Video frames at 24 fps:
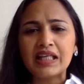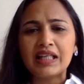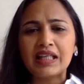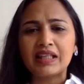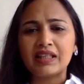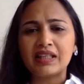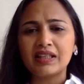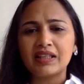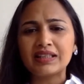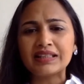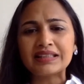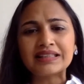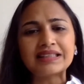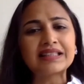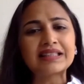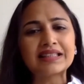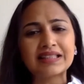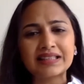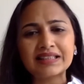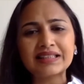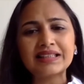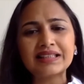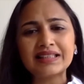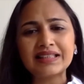the
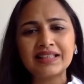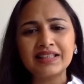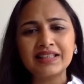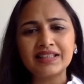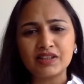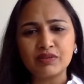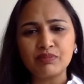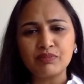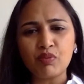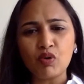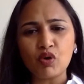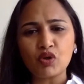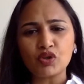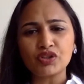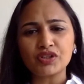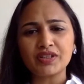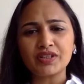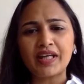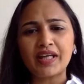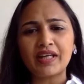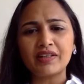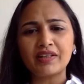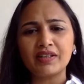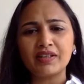consistency is important,
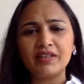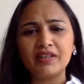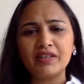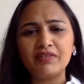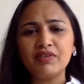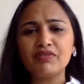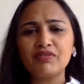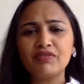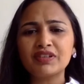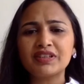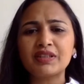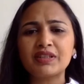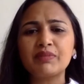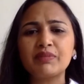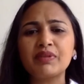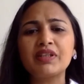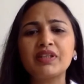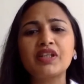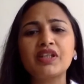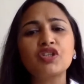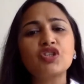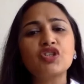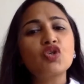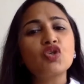and even for somebody
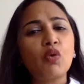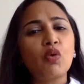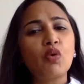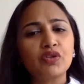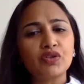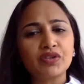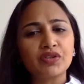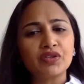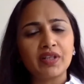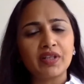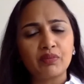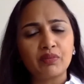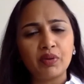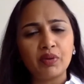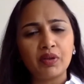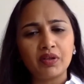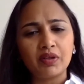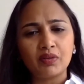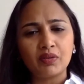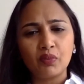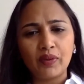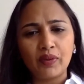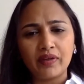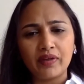that you want to
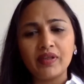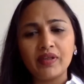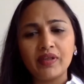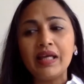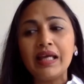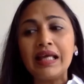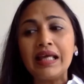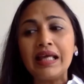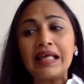network with,